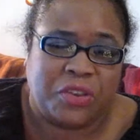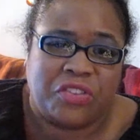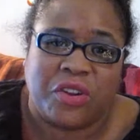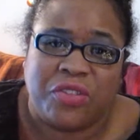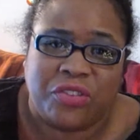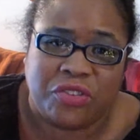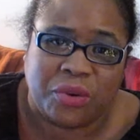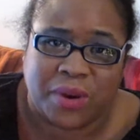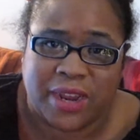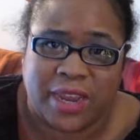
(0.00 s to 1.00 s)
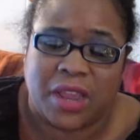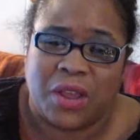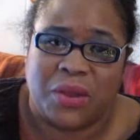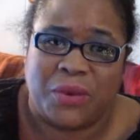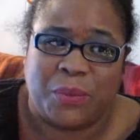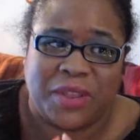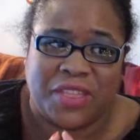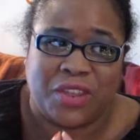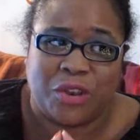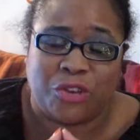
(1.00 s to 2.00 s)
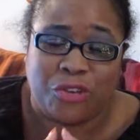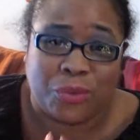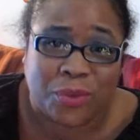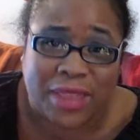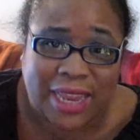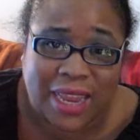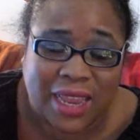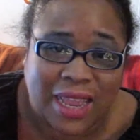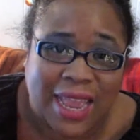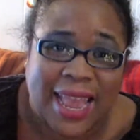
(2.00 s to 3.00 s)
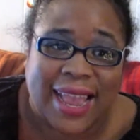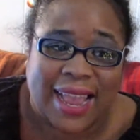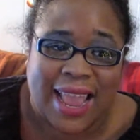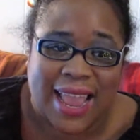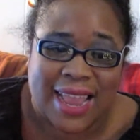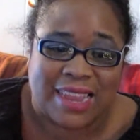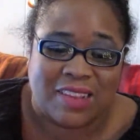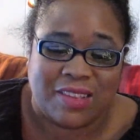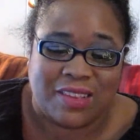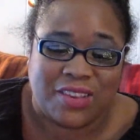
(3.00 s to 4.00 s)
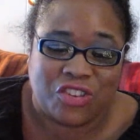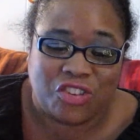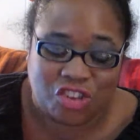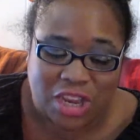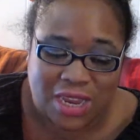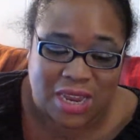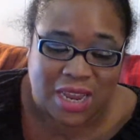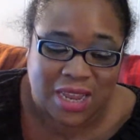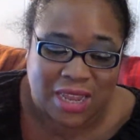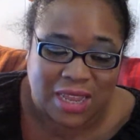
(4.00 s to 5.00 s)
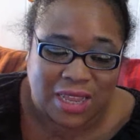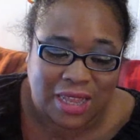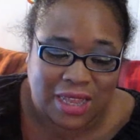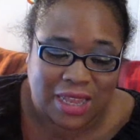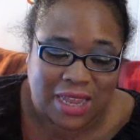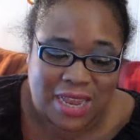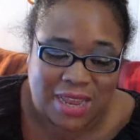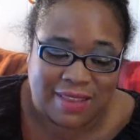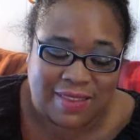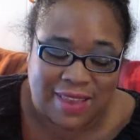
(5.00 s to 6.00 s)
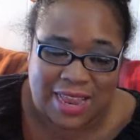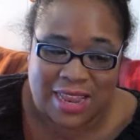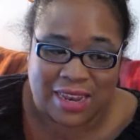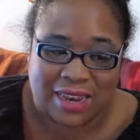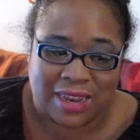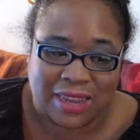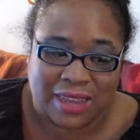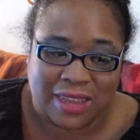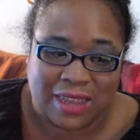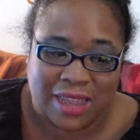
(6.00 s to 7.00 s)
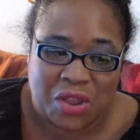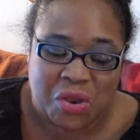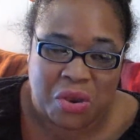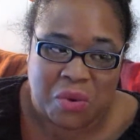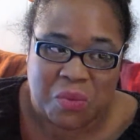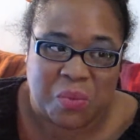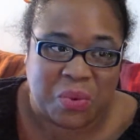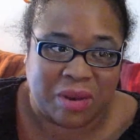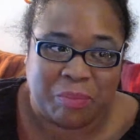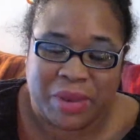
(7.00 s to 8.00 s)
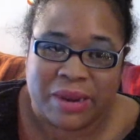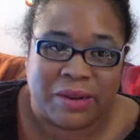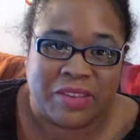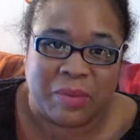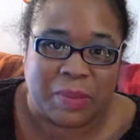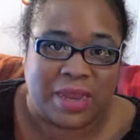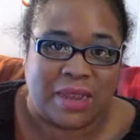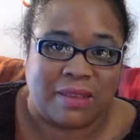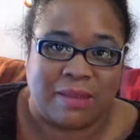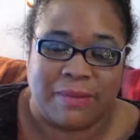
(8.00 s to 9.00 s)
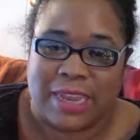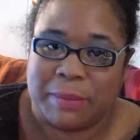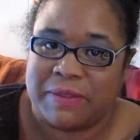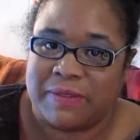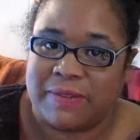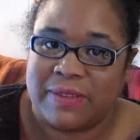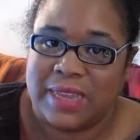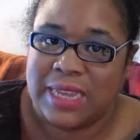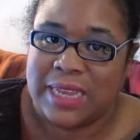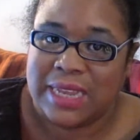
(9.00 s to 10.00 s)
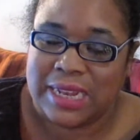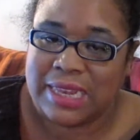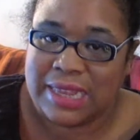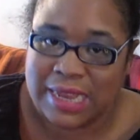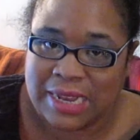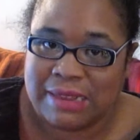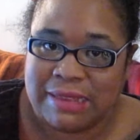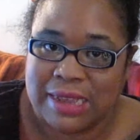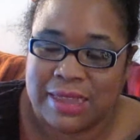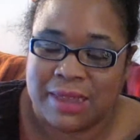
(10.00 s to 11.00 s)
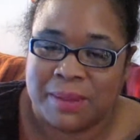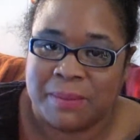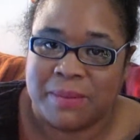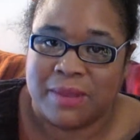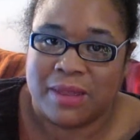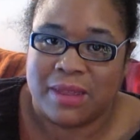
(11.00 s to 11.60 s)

We start the story with Julie, and she is in what appears to be some type of insane asylum.